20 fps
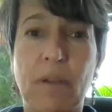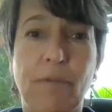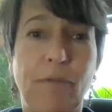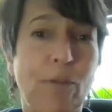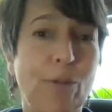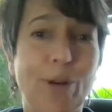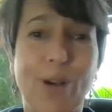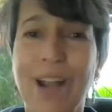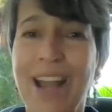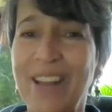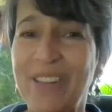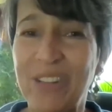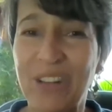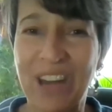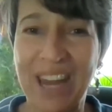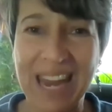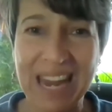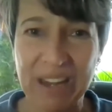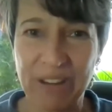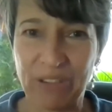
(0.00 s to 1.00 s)
for
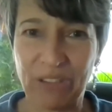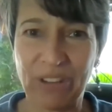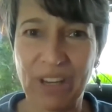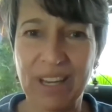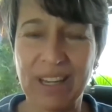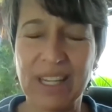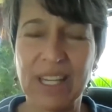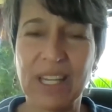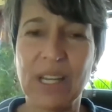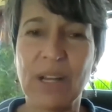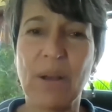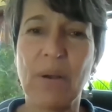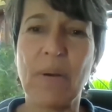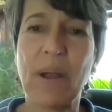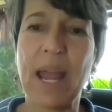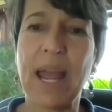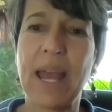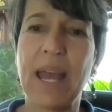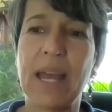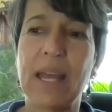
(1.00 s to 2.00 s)
education,
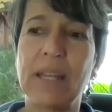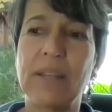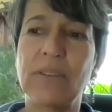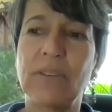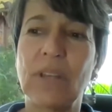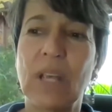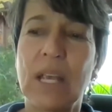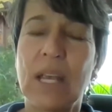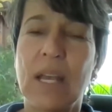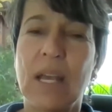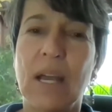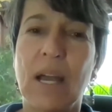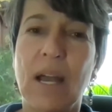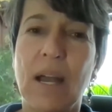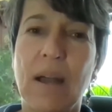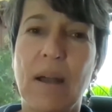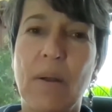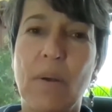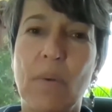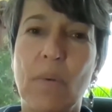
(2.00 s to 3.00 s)
and
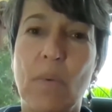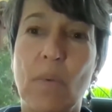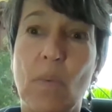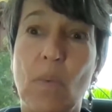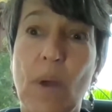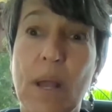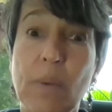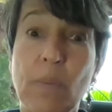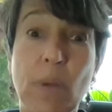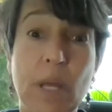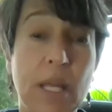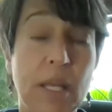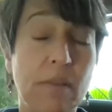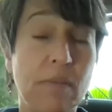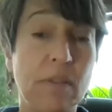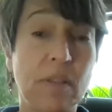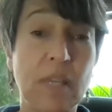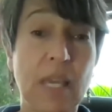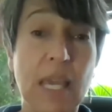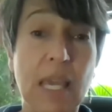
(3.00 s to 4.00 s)
when we
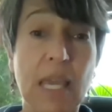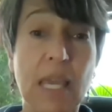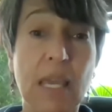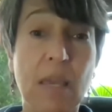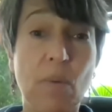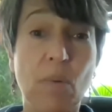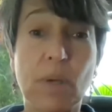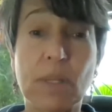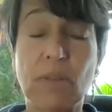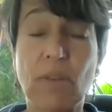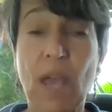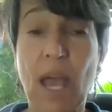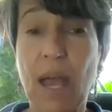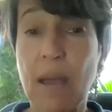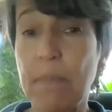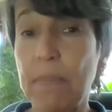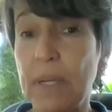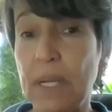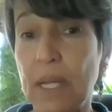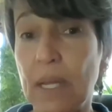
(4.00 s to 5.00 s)
see what's
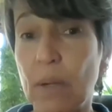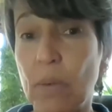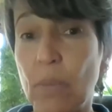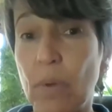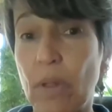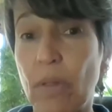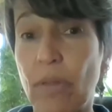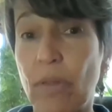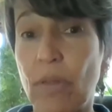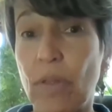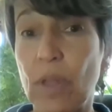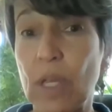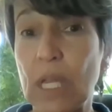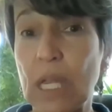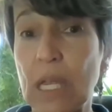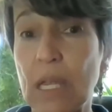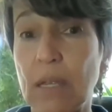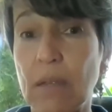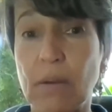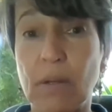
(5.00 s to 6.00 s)
happening with
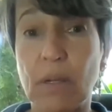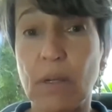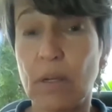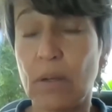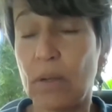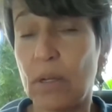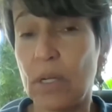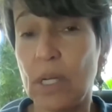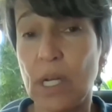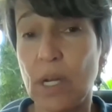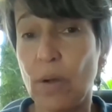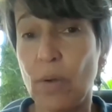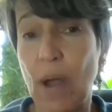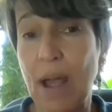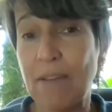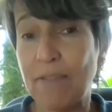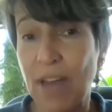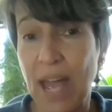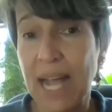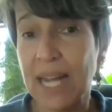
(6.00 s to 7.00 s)
the,
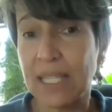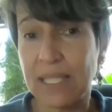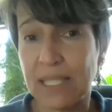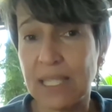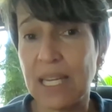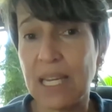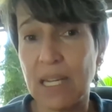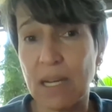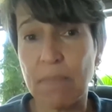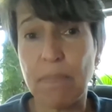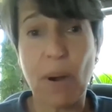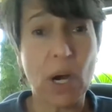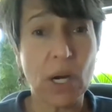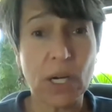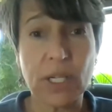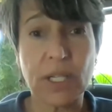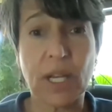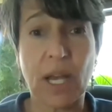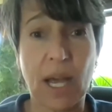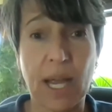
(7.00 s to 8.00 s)
a vaccine
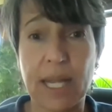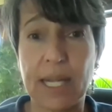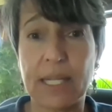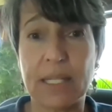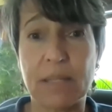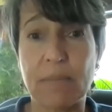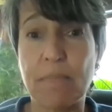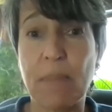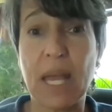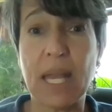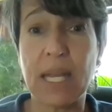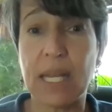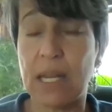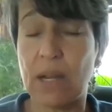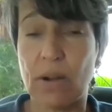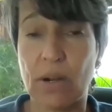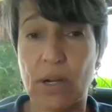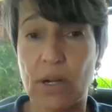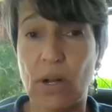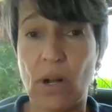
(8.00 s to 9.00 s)
apartheid, as
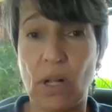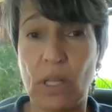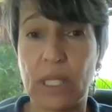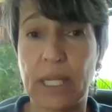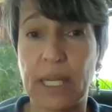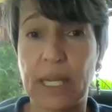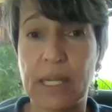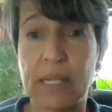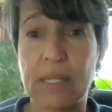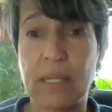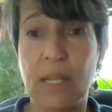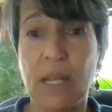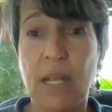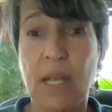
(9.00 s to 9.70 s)
many are calling it,